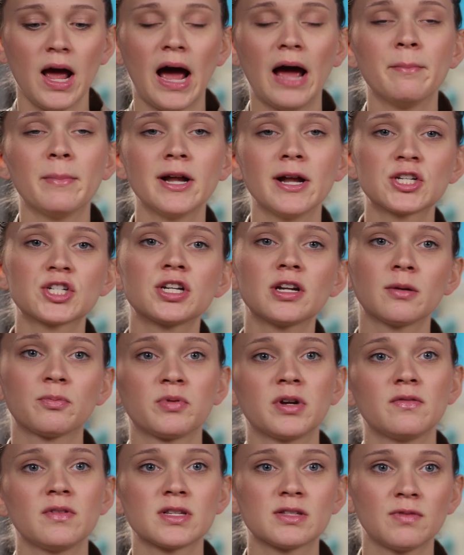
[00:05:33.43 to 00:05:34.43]
I mentioned in a
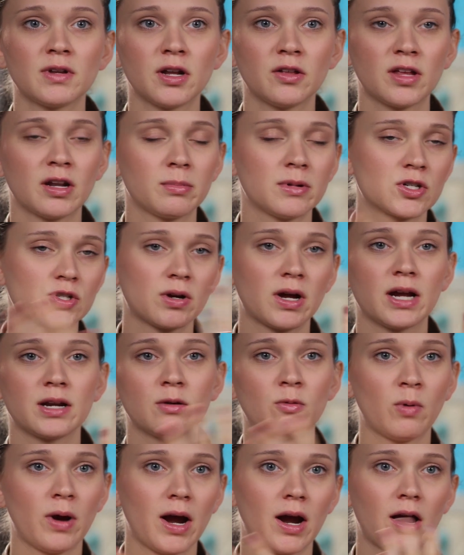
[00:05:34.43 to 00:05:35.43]
previous video that I've been trying to
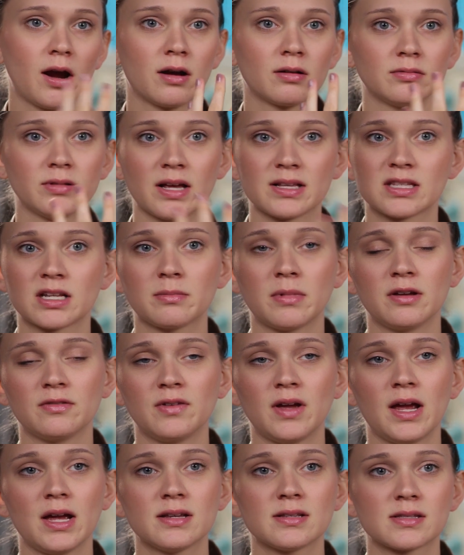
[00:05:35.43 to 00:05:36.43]
wear less on my
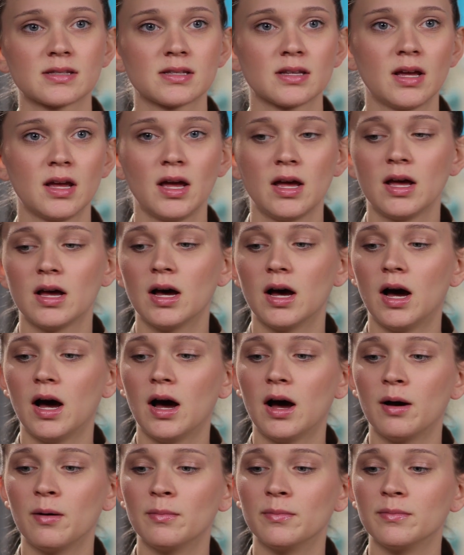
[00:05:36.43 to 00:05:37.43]
face,
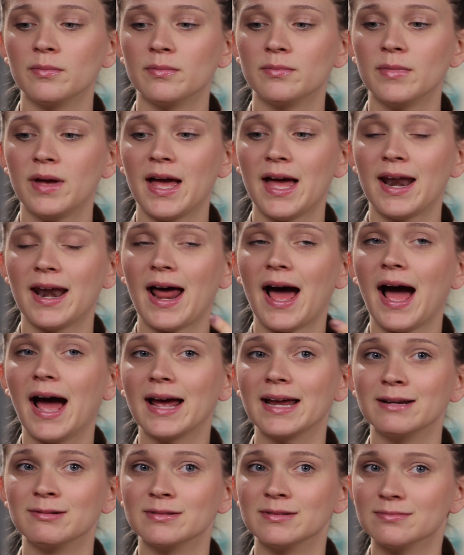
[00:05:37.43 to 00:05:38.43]
and
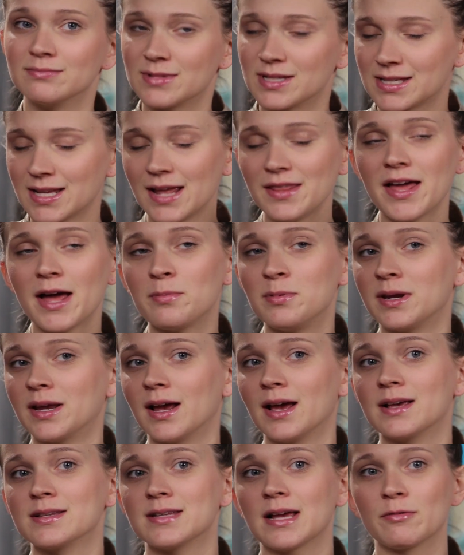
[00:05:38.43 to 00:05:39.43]
I said that
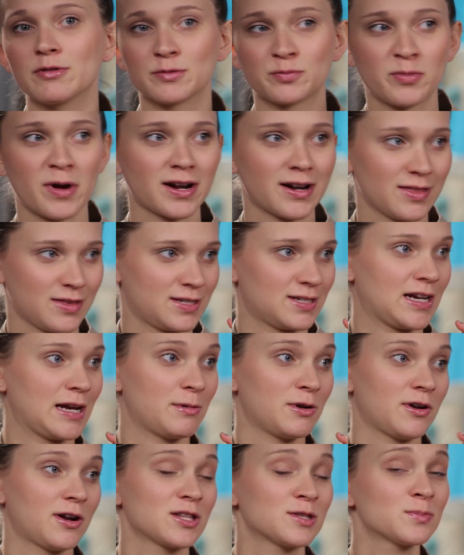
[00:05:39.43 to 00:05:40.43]
because I was pregnant at the time, and
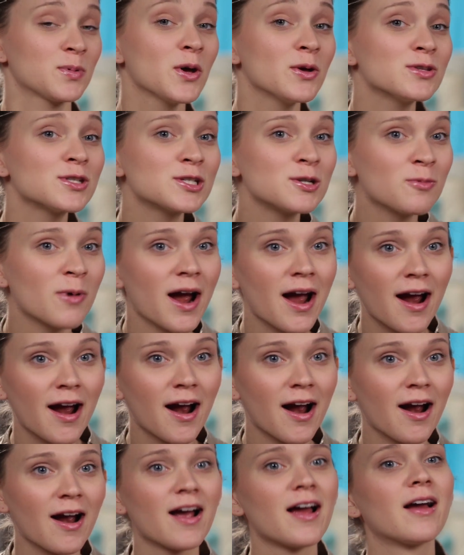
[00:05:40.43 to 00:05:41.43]
you're not supposed to
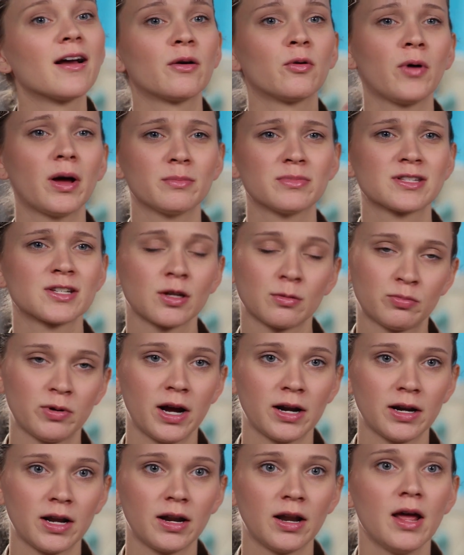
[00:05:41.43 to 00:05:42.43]
wear, well, I'm still
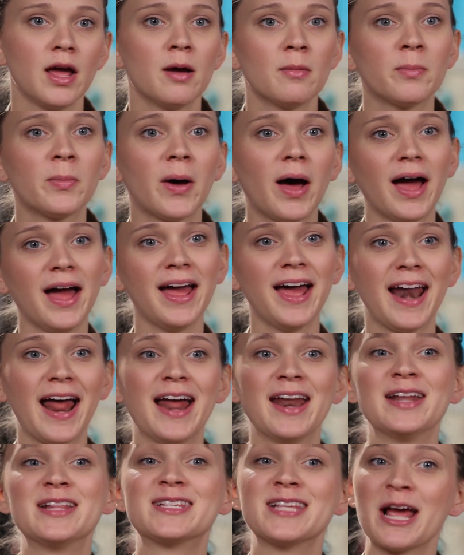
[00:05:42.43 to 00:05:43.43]
pregnant, but
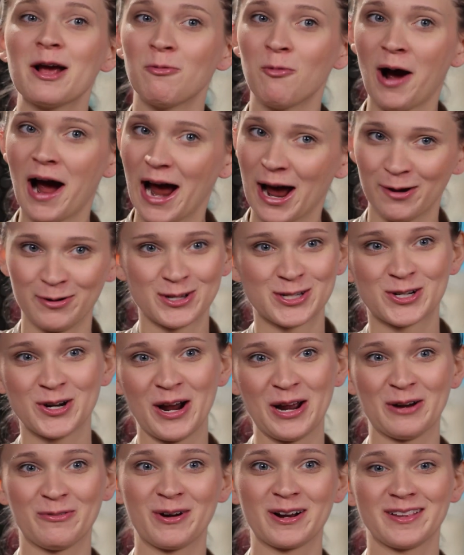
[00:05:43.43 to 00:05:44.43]
I didn't say why I was
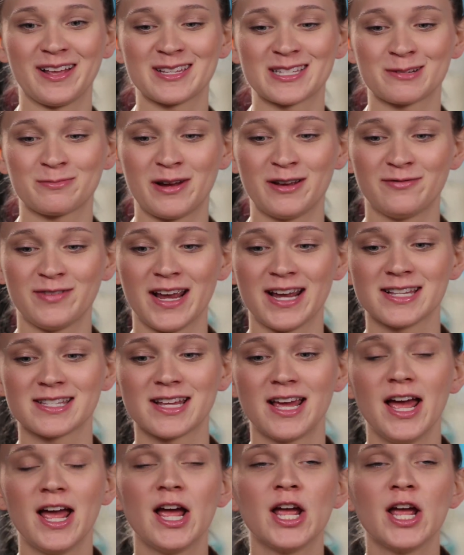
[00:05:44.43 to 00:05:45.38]
trying to wear less on my face.